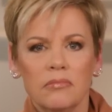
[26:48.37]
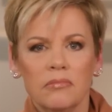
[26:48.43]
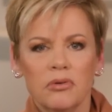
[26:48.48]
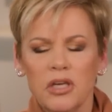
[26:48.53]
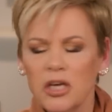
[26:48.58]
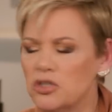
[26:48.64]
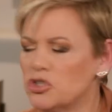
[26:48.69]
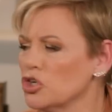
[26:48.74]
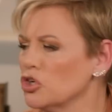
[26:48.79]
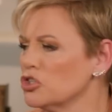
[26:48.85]

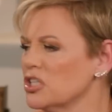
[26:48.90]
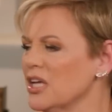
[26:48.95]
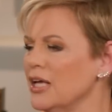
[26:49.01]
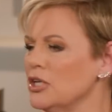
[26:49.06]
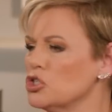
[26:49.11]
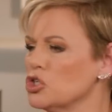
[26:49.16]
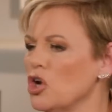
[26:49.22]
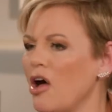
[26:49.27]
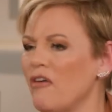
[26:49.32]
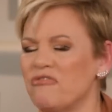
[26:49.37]
Get your
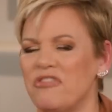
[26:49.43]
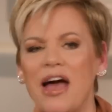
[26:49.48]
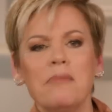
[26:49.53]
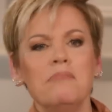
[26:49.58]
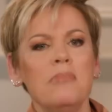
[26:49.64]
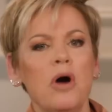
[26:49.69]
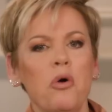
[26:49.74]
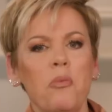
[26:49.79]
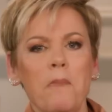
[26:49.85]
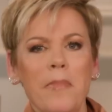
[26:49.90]
attention off that
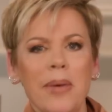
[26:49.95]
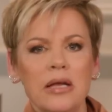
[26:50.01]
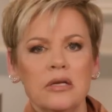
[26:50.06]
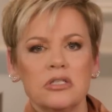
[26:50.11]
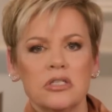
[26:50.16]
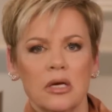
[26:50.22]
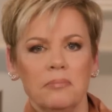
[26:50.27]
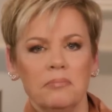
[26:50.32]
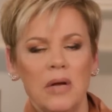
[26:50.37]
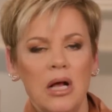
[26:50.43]

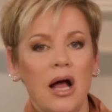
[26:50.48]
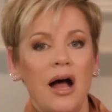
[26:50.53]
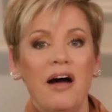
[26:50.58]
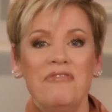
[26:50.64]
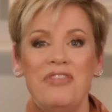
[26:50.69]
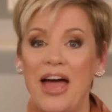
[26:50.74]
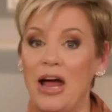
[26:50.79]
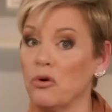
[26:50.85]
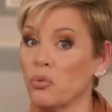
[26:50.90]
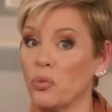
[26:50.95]
momentum of
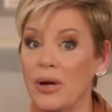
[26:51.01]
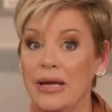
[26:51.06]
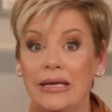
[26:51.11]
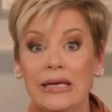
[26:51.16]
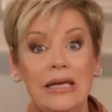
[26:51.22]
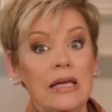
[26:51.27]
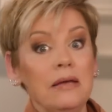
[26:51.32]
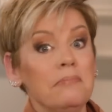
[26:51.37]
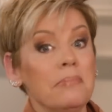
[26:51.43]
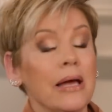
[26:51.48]
that
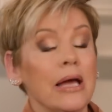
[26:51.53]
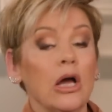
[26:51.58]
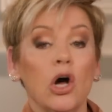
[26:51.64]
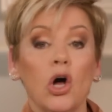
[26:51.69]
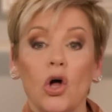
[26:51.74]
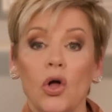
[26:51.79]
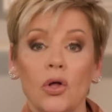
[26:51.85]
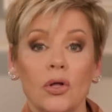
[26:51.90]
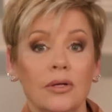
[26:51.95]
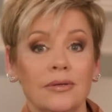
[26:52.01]
ringing
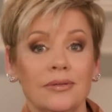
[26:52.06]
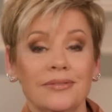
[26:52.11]
bell.